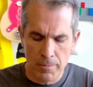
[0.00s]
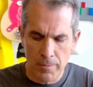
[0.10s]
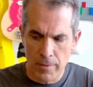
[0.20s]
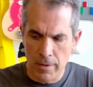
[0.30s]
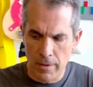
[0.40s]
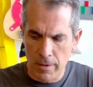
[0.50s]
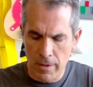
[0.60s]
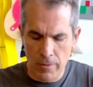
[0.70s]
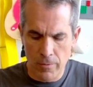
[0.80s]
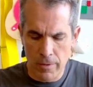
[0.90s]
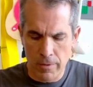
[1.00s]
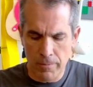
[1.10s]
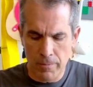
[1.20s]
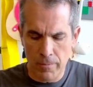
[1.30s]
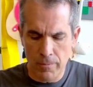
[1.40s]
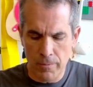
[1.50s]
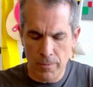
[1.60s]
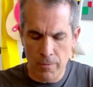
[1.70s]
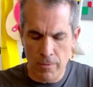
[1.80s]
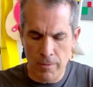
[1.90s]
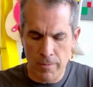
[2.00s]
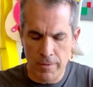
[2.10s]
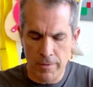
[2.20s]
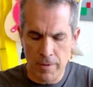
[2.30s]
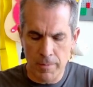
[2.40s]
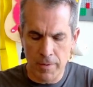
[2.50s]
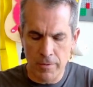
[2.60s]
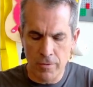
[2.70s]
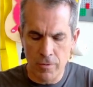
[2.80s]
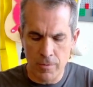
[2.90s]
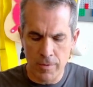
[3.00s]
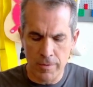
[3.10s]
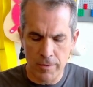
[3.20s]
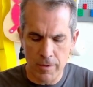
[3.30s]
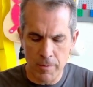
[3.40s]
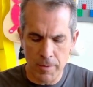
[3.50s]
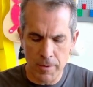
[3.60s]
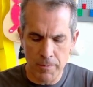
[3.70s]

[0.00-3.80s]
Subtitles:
then another one, 1 Mississippi, 2 Mississippi,